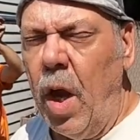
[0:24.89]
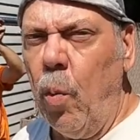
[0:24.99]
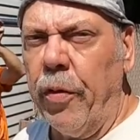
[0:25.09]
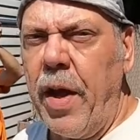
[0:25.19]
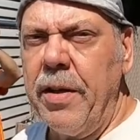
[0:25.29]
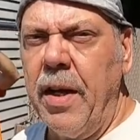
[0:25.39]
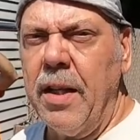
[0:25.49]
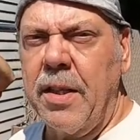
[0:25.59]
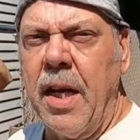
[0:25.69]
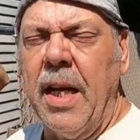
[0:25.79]
And what that
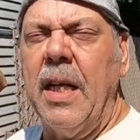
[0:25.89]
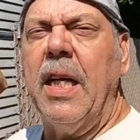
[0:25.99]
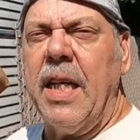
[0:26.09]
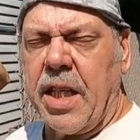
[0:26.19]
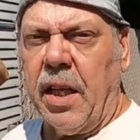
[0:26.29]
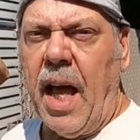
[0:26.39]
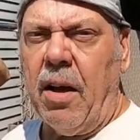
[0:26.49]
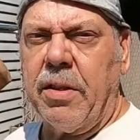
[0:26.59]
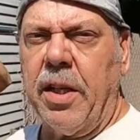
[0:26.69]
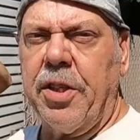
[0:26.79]
does is it
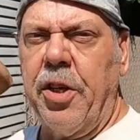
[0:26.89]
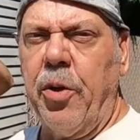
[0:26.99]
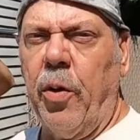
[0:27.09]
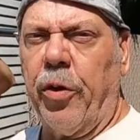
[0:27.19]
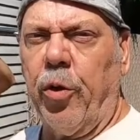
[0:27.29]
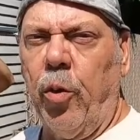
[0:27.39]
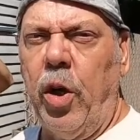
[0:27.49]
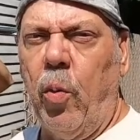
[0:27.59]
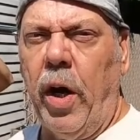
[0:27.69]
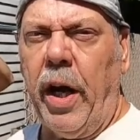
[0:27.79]
allows us to do a
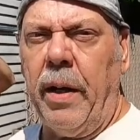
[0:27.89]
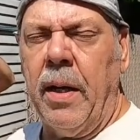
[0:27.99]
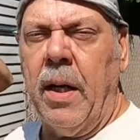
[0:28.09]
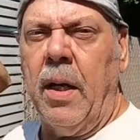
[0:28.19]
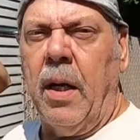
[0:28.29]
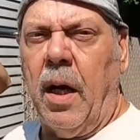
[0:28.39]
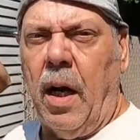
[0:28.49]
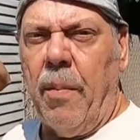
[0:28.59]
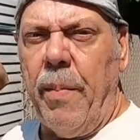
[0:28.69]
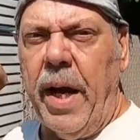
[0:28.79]
three-way
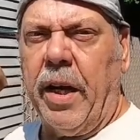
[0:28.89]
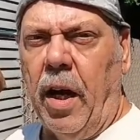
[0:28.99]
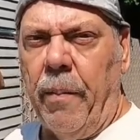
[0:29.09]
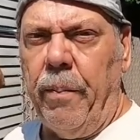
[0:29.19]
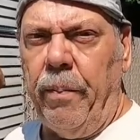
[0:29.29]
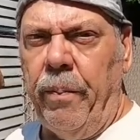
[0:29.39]
uh, makeup,